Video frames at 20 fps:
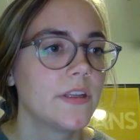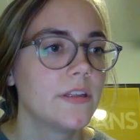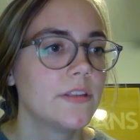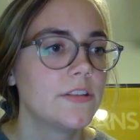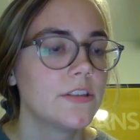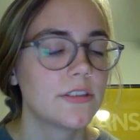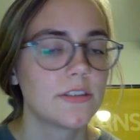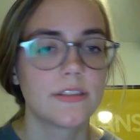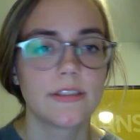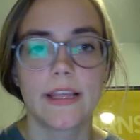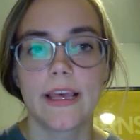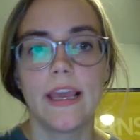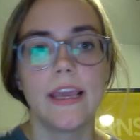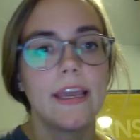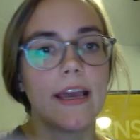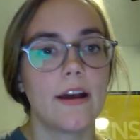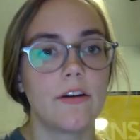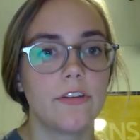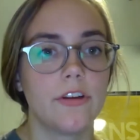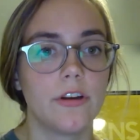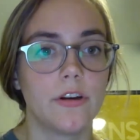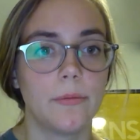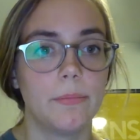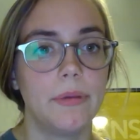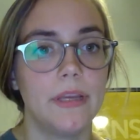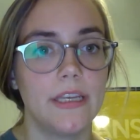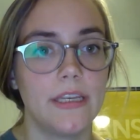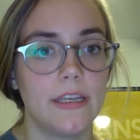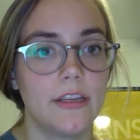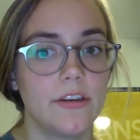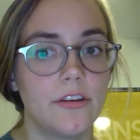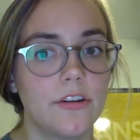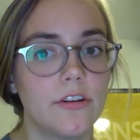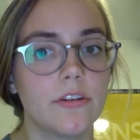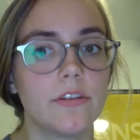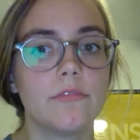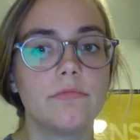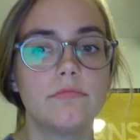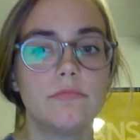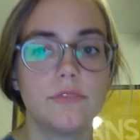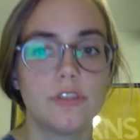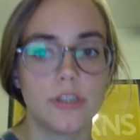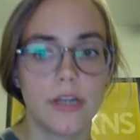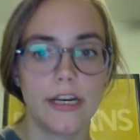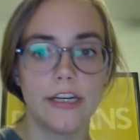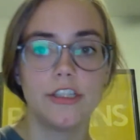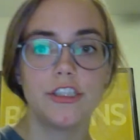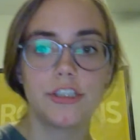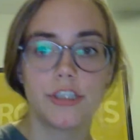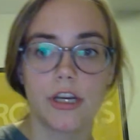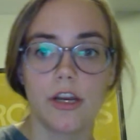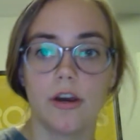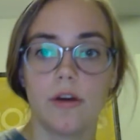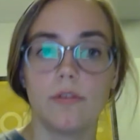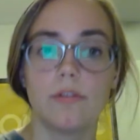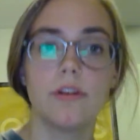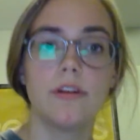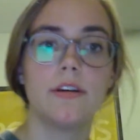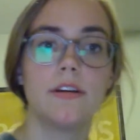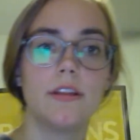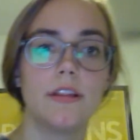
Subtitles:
just laying out your opinion. You're trying to show,